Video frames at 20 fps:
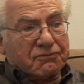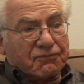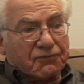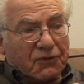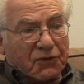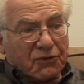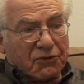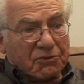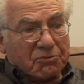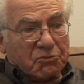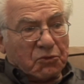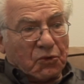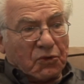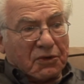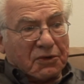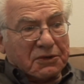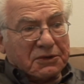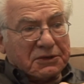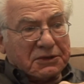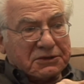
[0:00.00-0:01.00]

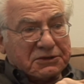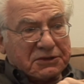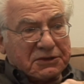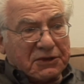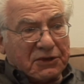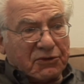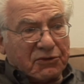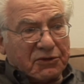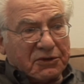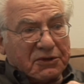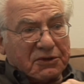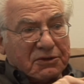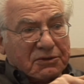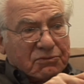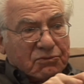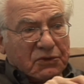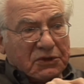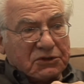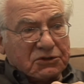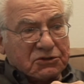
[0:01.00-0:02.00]
Furthermore, it's an area
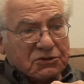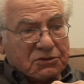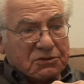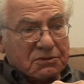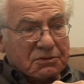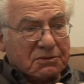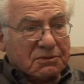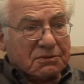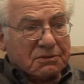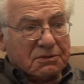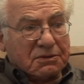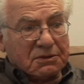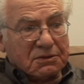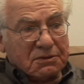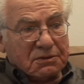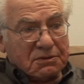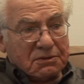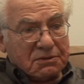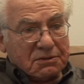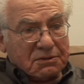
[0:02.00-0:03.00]
in which
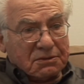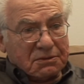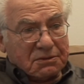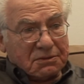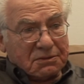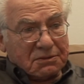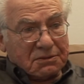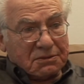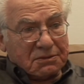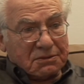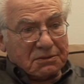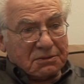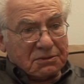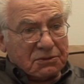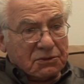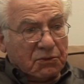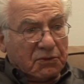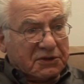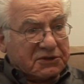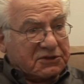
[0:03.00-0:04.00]
the
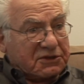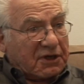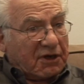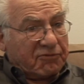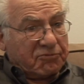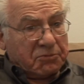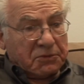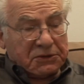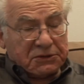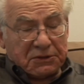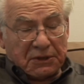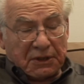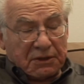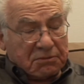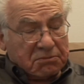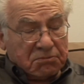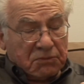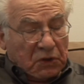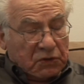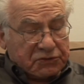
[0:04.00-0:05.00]
U.S. government
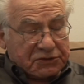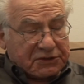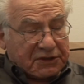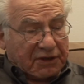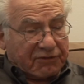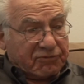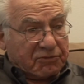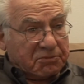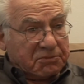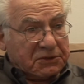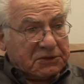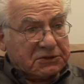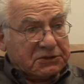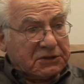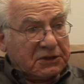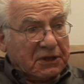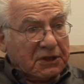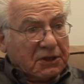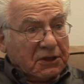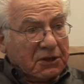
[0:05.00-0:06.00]
and most
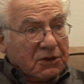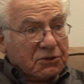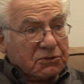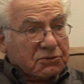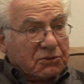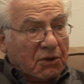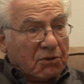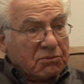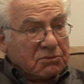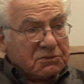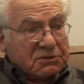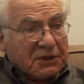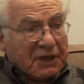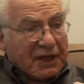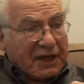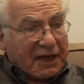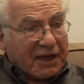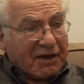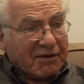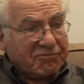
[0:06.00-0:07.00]
governments don't
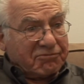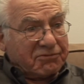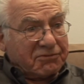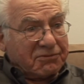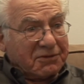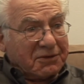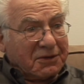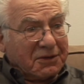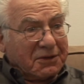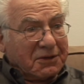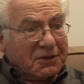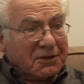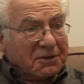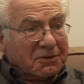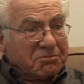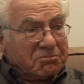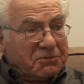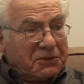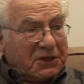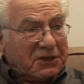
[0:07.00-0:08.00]
have
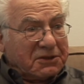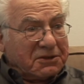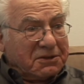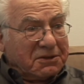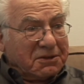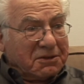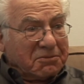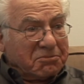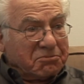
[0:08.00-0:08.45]
big